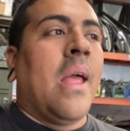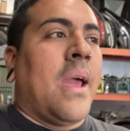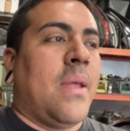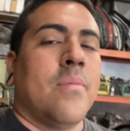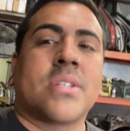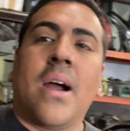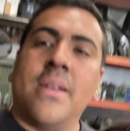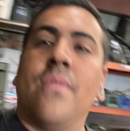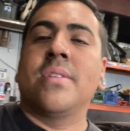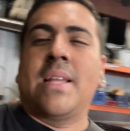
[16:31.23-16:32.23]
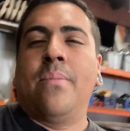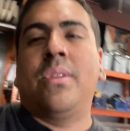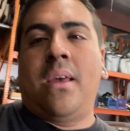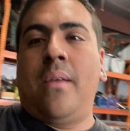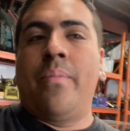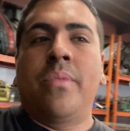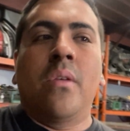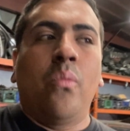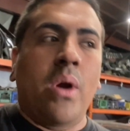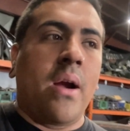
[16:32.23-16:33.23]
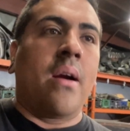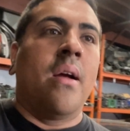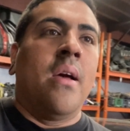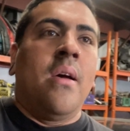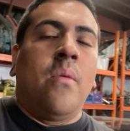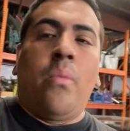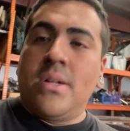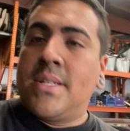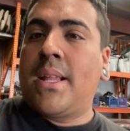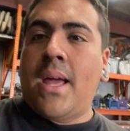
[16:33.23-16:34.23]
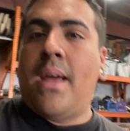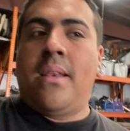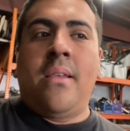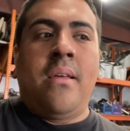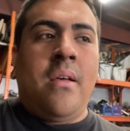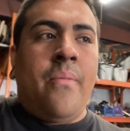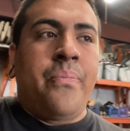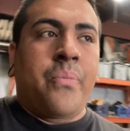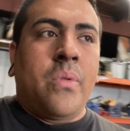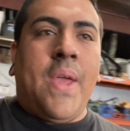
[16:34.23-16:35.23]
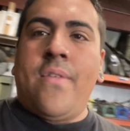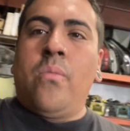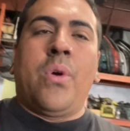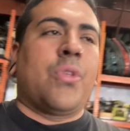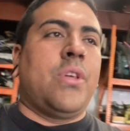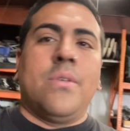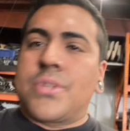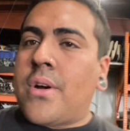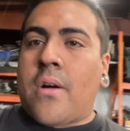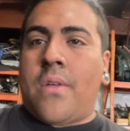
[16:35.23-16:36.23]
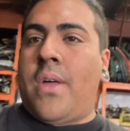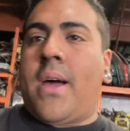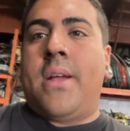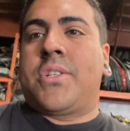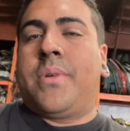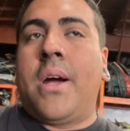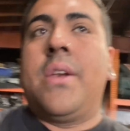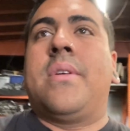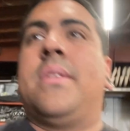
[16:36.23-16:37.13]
And it was kind of the same thing where, once again, even with Q's car in the IS300,